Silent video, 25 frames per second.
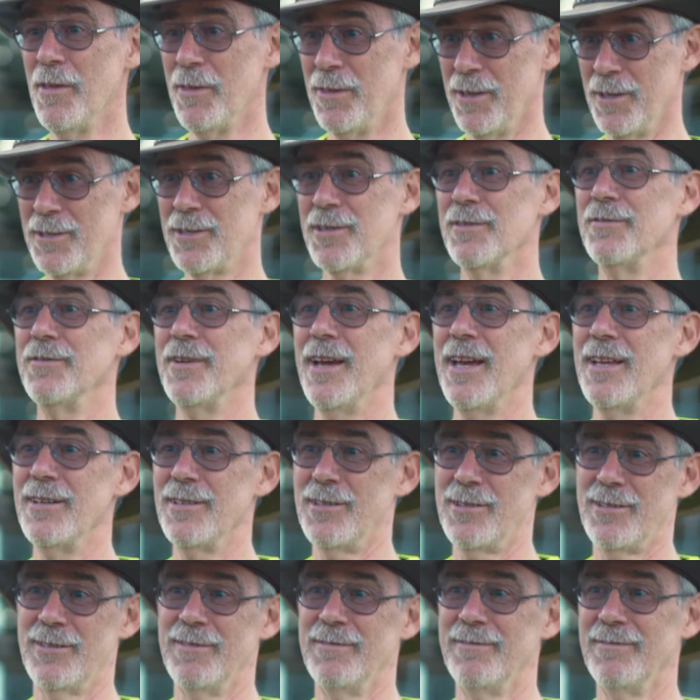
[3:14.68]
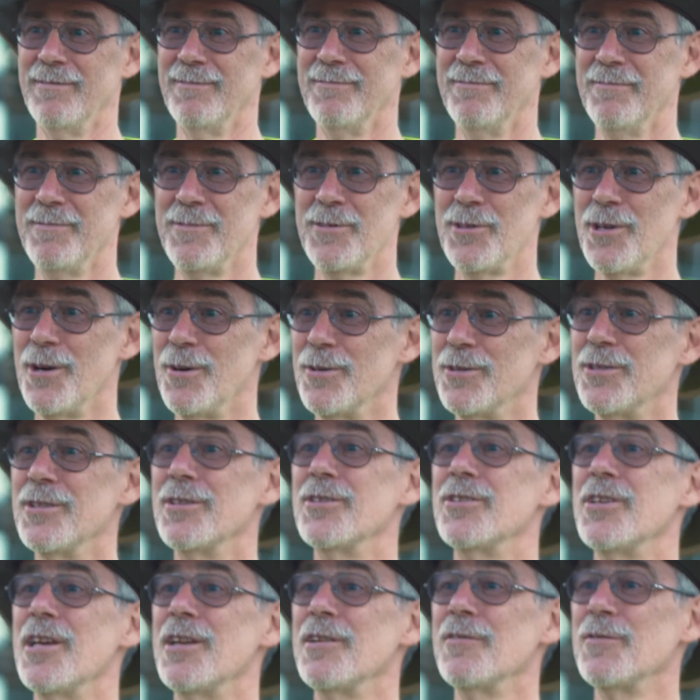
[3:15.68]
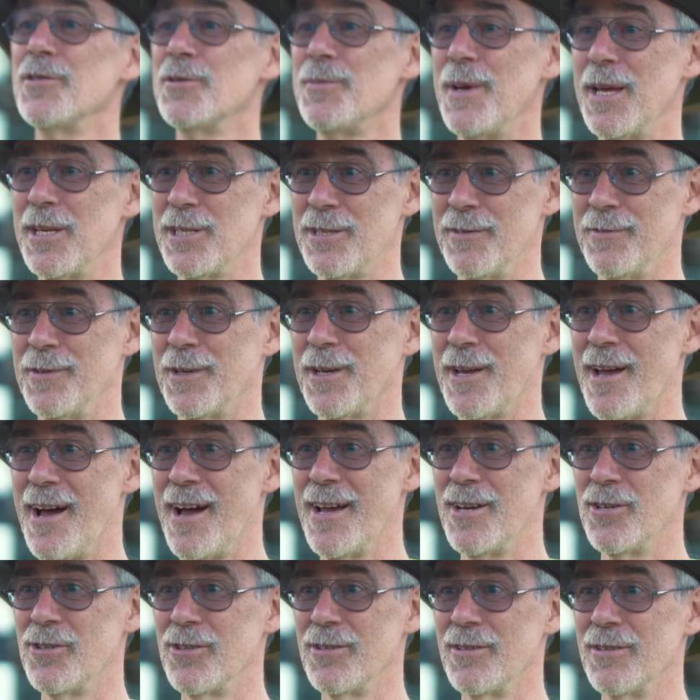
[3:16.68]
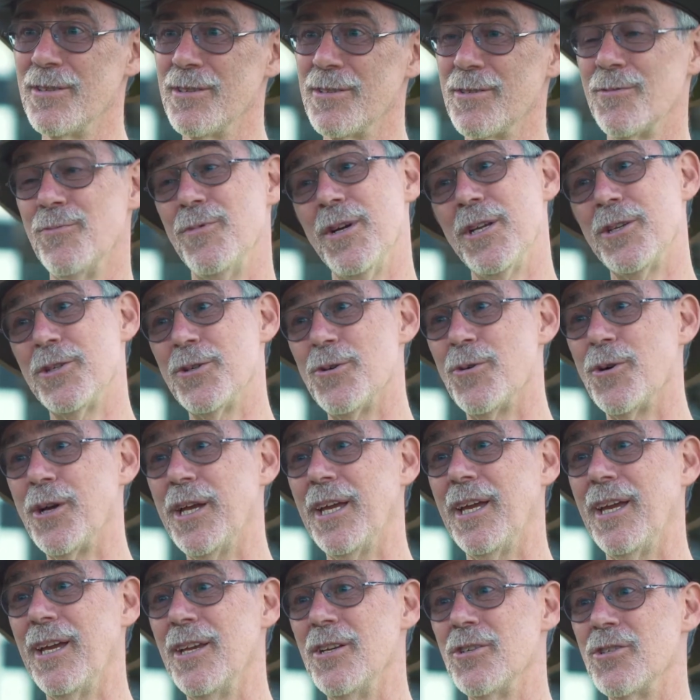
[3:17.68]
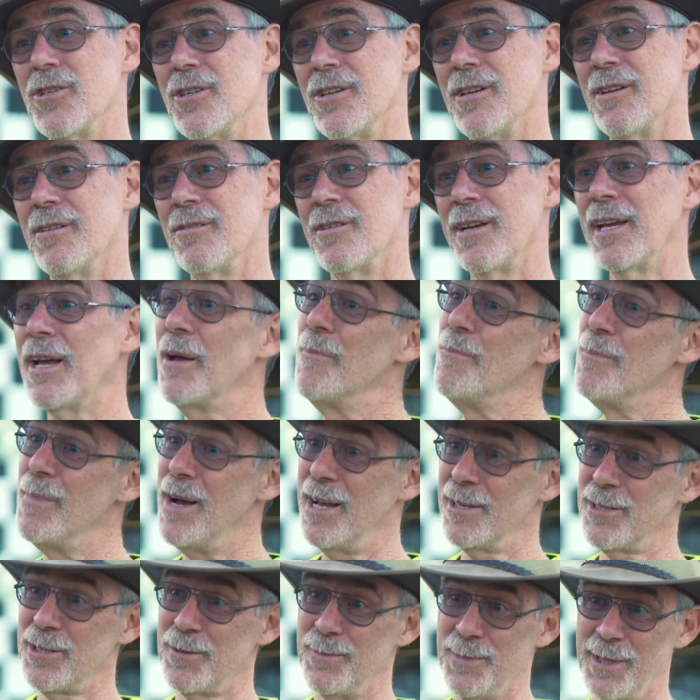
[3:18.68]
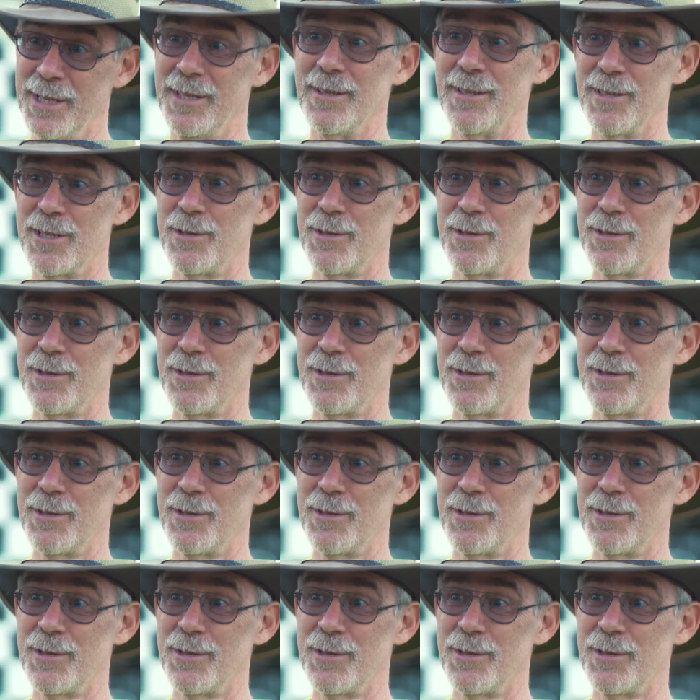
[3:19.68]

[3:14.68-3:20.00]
this event. So it's a set of specifications. We're talking engineering must meet the